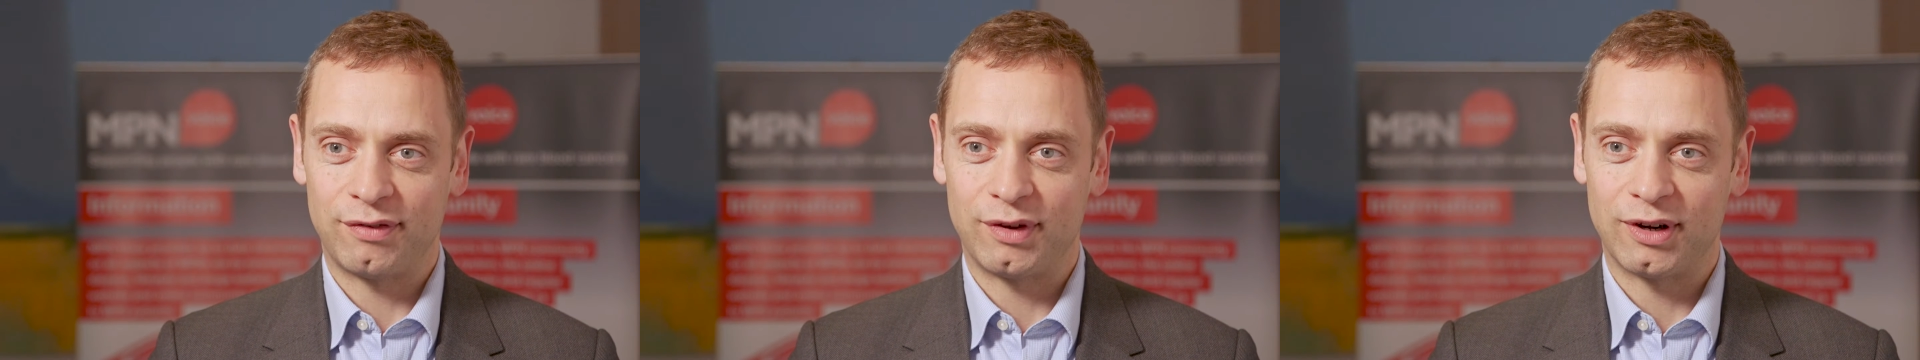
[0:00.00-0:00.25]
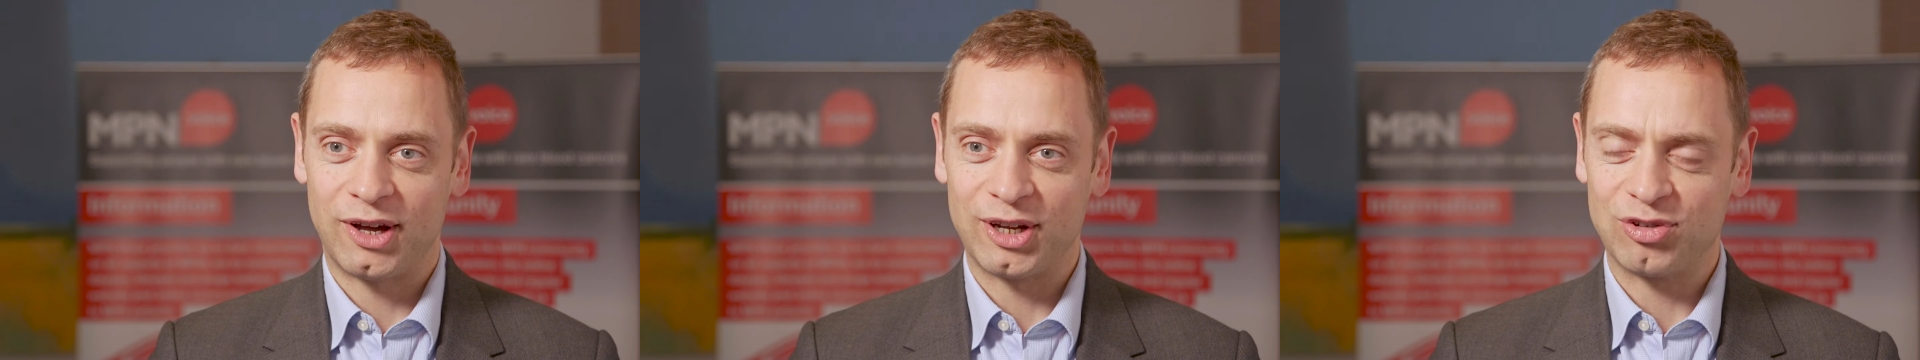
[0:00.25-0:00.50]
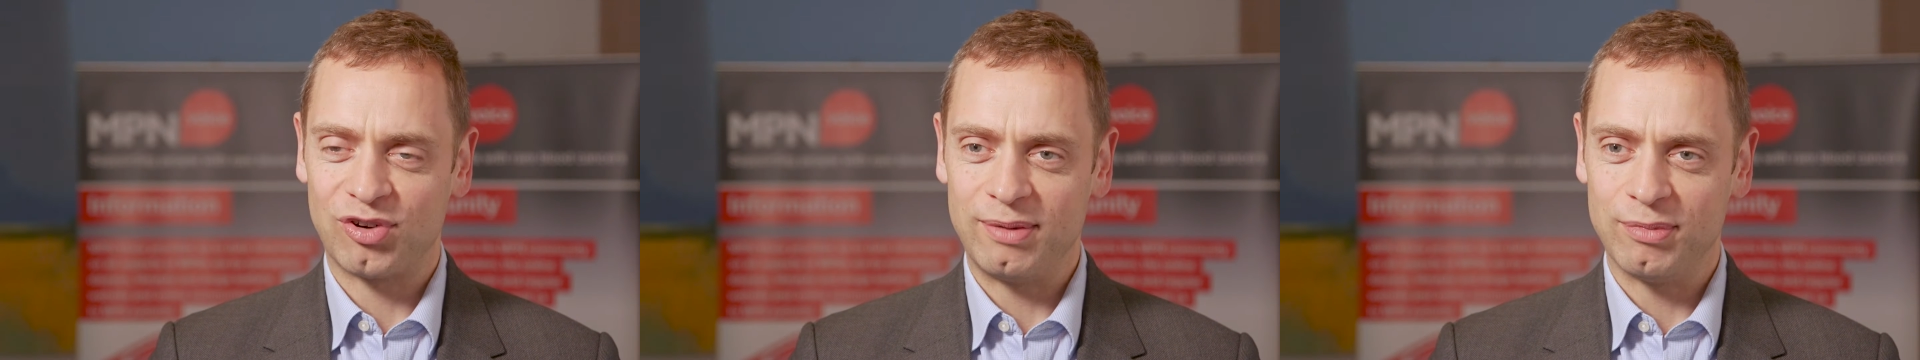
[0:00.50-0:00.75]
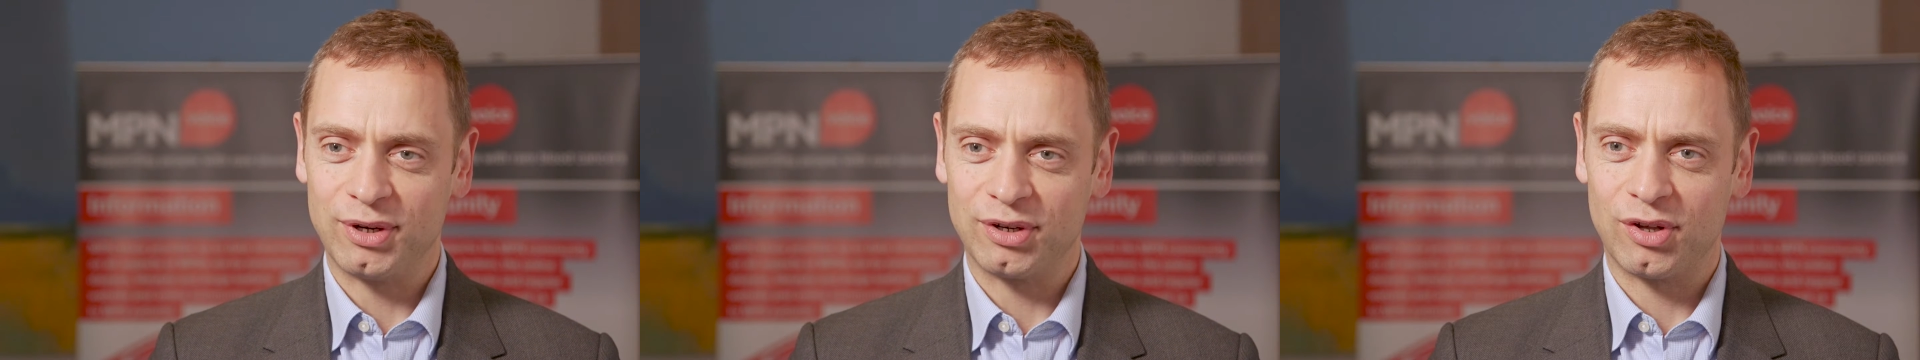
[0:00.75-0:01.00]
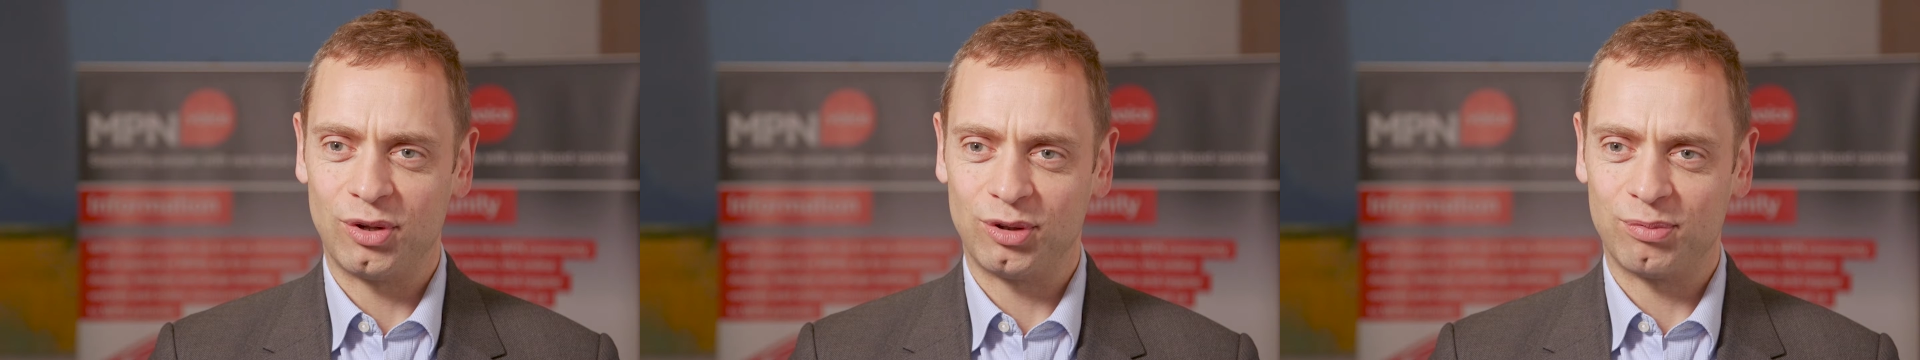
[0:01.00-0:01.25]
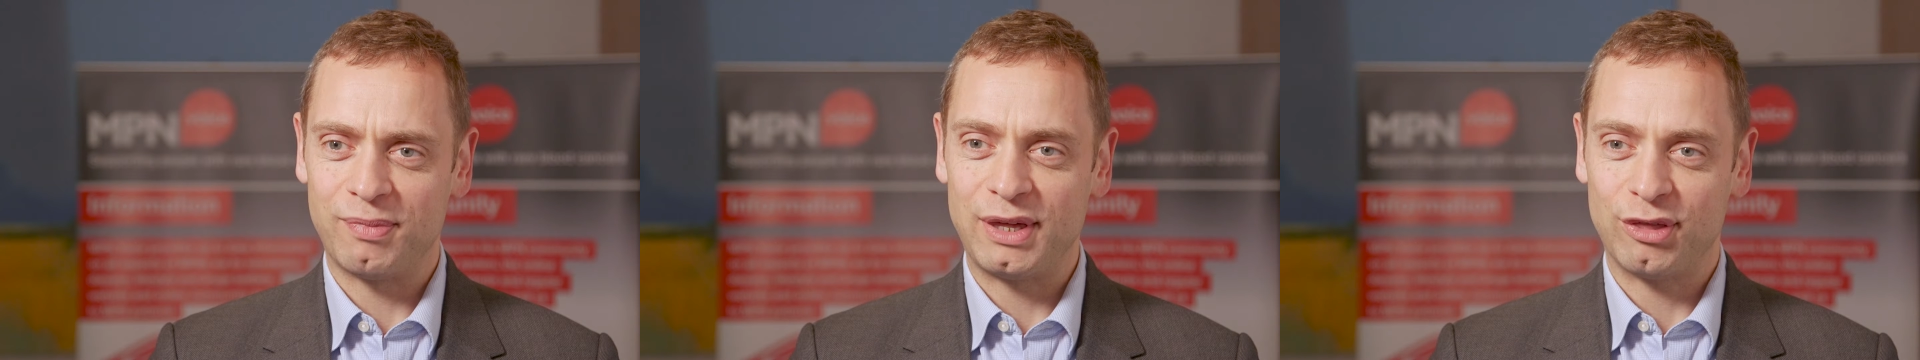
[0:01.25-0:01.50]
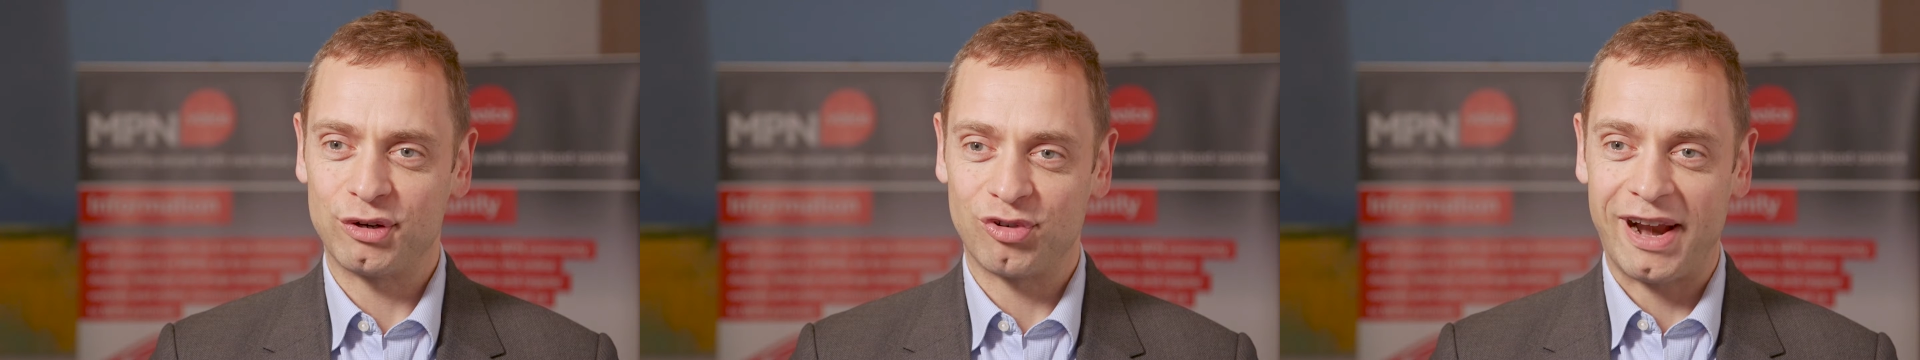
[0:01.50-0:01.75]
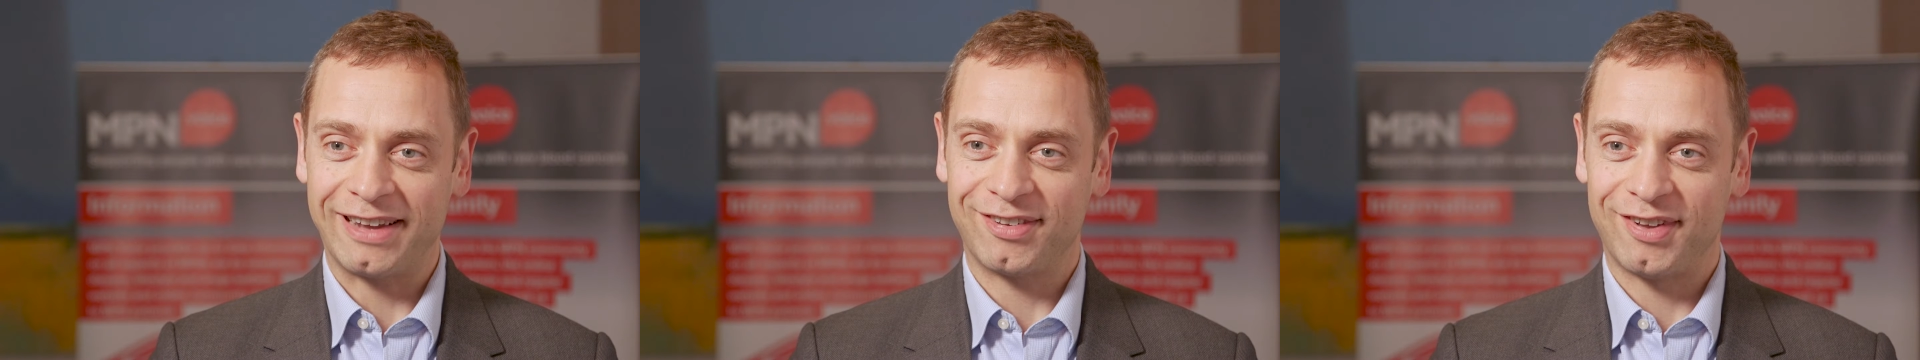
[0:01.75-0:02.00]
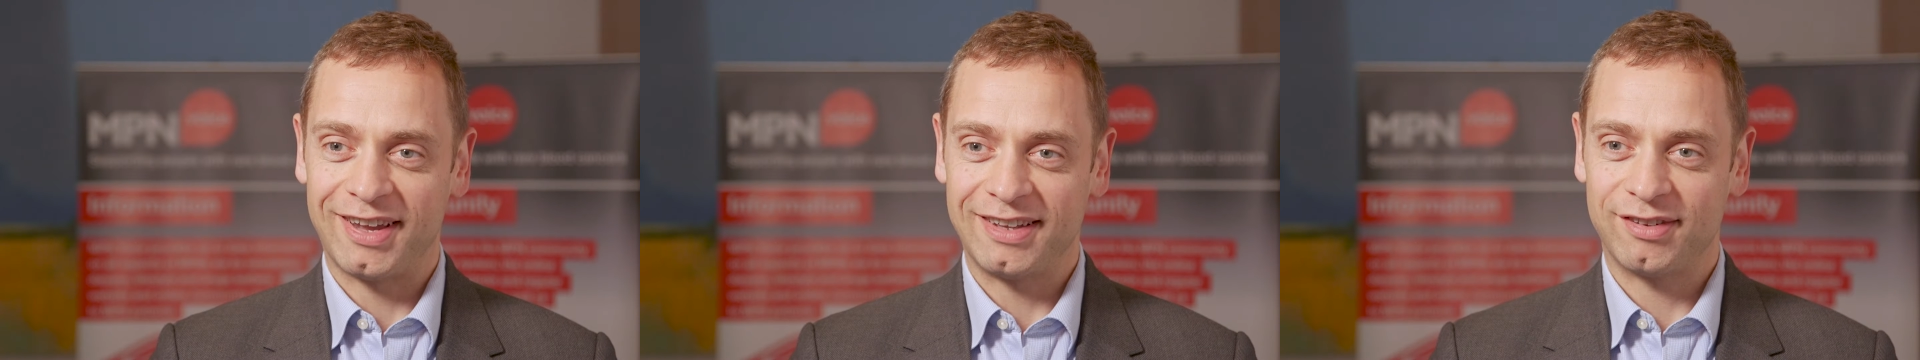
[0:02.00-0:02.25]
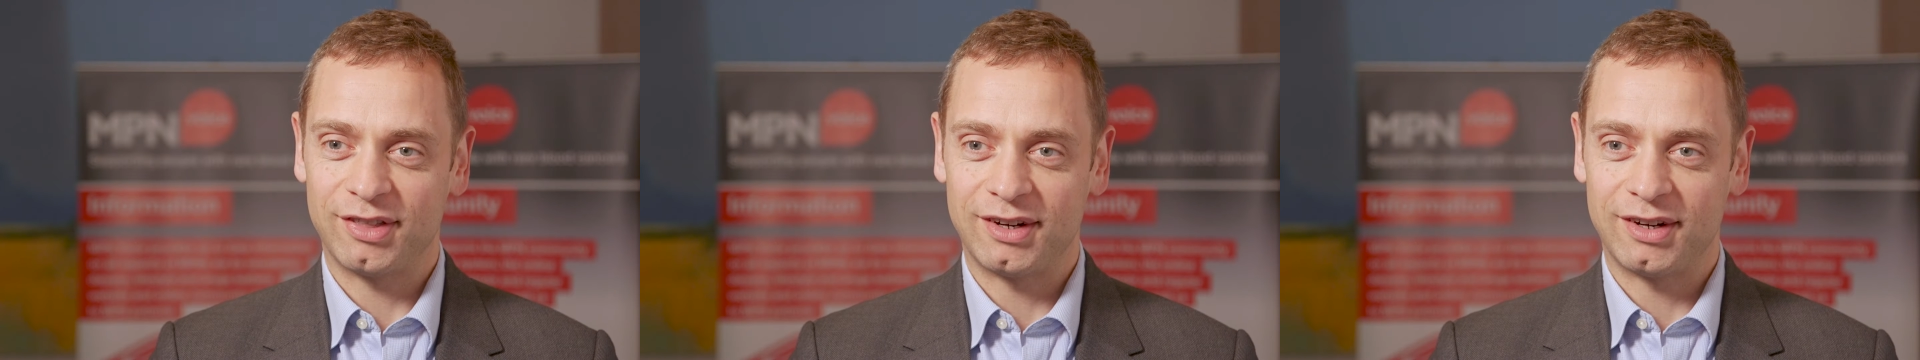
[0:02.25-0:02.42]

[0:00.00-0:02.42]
if you like, treatment called methotrexate